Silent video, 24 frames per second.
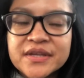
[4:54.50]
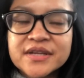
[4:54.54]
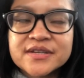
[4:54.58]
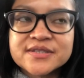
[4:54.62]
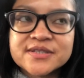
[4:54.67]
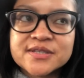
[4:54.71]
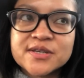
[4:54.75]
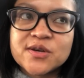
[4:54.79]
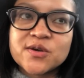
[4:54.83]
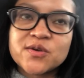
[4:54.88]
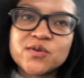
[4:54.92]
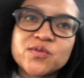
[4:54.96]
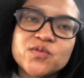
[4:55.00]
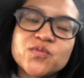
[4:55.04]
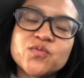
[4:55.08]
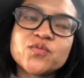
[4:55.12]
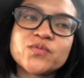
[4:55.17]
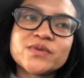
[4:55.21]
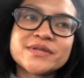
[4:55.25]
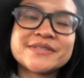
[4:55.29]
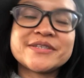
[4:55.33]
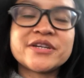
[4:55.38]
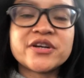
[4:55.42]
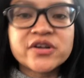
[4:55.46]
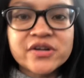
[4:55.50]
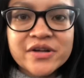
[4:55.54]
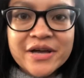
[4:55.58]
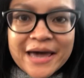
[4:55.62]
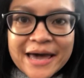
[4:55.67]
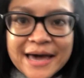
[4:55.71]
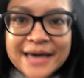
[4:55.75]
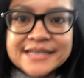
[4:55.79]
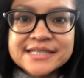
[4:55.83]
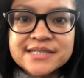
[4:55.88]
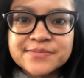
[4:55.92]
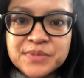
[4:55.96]
So Daryl
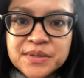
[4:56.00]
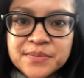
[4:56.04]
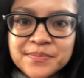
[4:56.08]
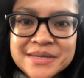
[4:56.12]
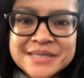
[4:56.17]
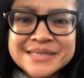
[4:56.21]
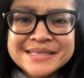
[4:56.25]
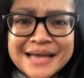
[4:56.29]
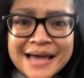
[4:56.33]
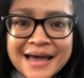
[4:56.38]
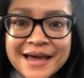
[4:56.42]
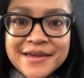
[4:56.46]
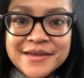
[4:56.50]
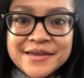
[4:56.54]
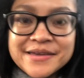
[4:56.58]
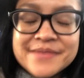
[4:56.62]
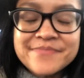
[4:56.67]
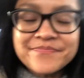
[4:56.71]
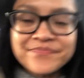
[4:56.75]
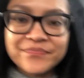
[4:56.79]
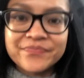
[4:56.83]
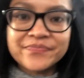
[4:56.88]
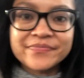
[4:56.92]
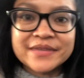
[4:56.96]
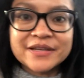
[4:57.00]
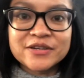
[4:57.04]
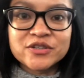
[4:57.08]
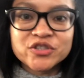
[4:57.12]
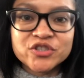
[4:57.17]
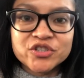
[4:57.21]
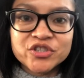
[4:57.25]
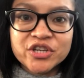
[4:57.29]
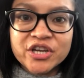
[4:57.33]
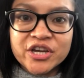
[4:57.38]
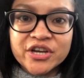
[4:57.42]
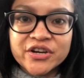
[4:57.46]
asked me, must I
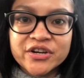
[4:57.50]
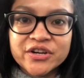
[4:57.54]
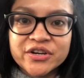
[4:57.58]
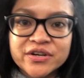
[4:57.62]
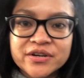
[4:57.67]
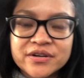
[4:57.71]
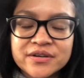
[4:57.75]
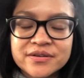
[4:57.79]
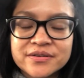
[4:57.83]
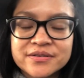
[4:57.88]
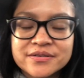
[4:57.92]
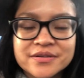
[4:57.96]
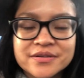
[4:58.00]
share